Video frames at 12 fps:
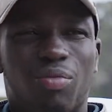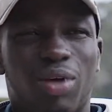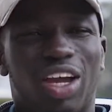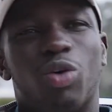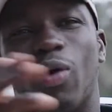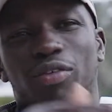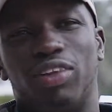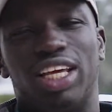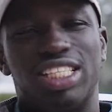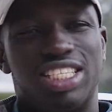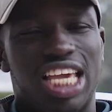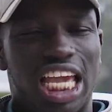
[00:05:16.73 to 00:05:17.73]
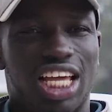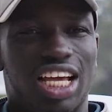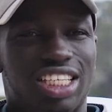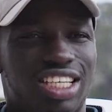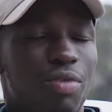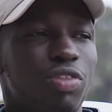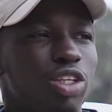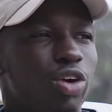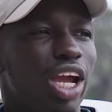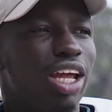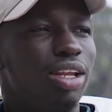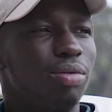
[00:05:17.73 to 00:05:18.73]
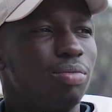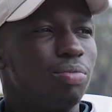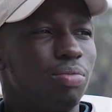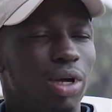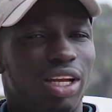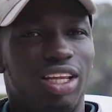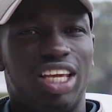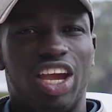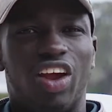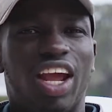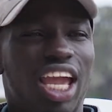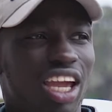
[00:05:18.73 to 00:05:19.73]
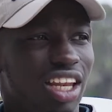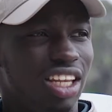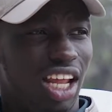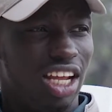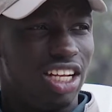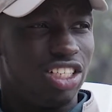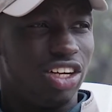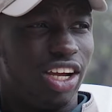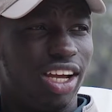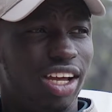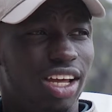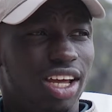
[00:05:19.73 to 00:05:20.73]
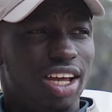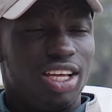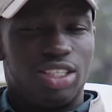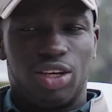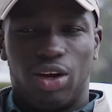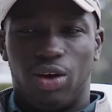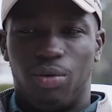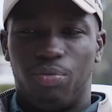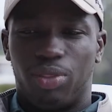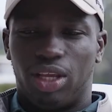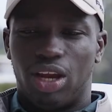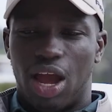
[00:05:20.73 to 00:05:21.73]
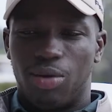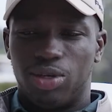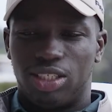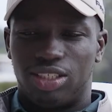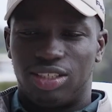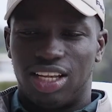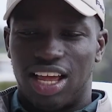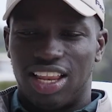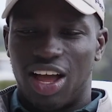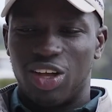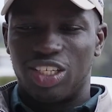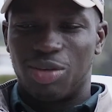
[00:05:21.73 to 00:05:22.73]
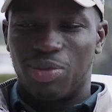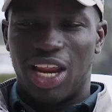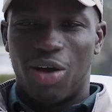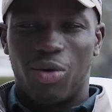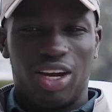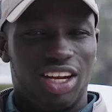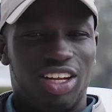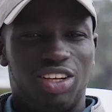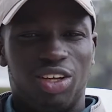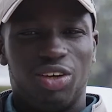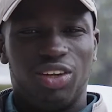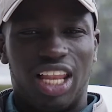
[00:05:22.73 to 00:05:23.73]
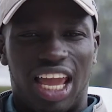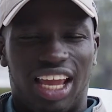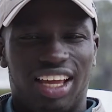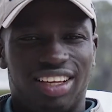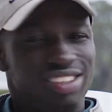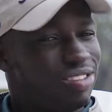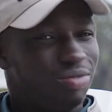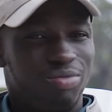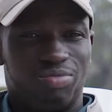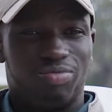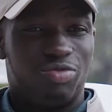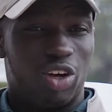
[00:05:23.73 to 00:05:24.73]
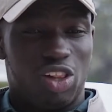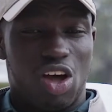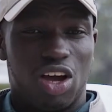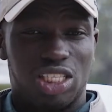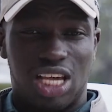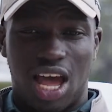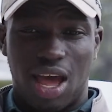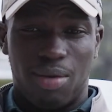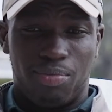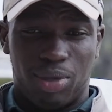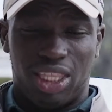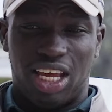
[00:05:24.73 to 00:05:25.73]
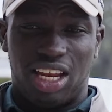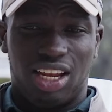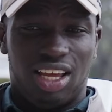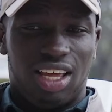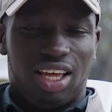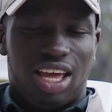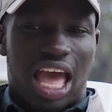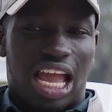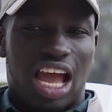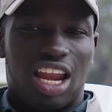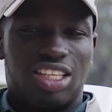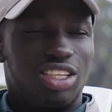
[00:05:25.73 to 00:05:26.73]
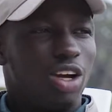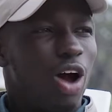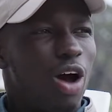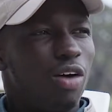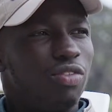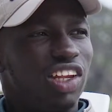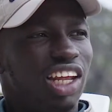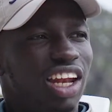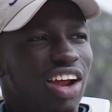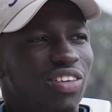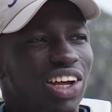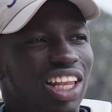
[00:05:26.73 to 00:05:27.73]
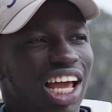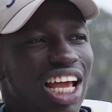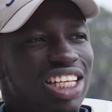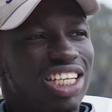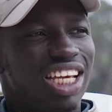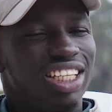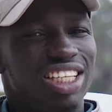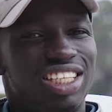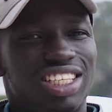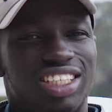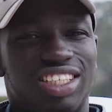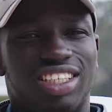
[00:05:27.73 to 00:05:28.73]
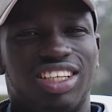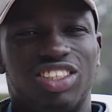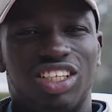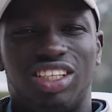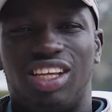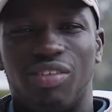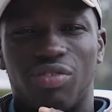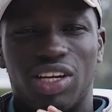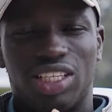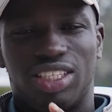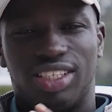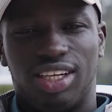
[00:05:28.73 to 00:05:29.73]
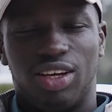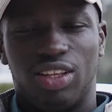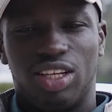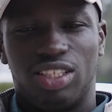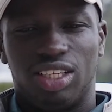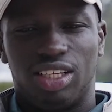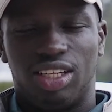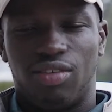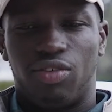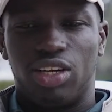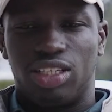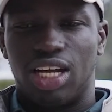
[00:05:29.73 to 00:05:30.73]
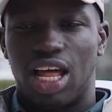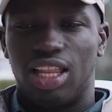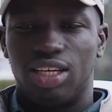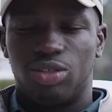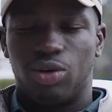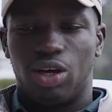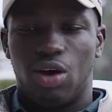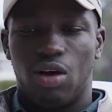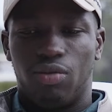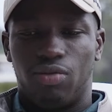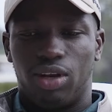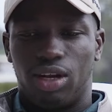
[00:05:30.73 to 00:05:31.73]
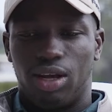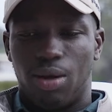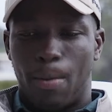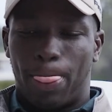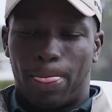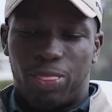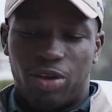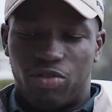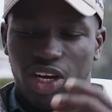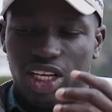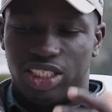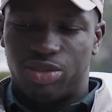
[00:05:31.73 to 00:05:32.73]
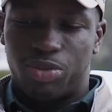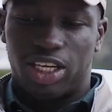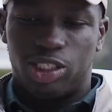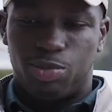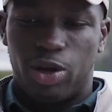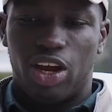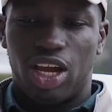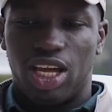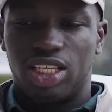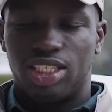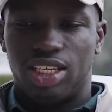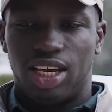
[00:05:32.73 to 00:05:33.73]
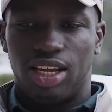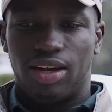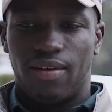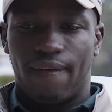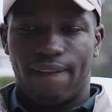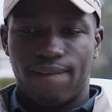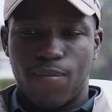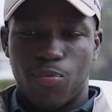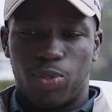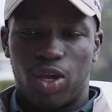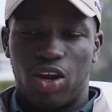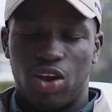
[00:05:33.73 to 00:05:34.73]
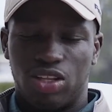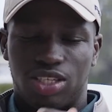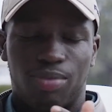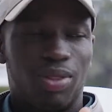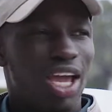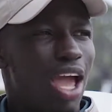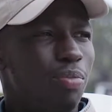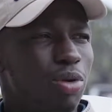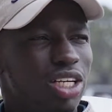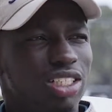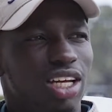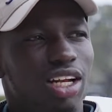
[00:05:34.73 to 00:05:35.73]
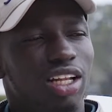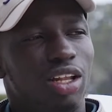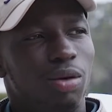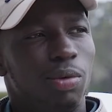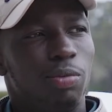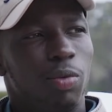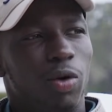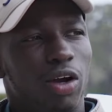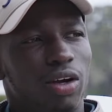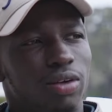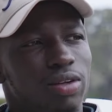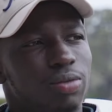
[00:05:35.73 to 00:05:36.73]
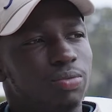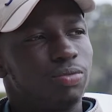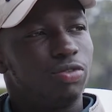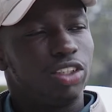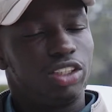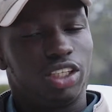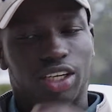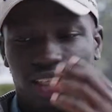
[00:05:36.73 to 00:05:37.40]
equivalent to 7th grade, but year 8 in Nigeria. So, you know, that was something I wanted to do like for a long time, but then I got into golf, and then I realized like there's a difference, you know, there's a different challenge with golf and different experience, and you know, it's something I appreciate a little bit more, for sure.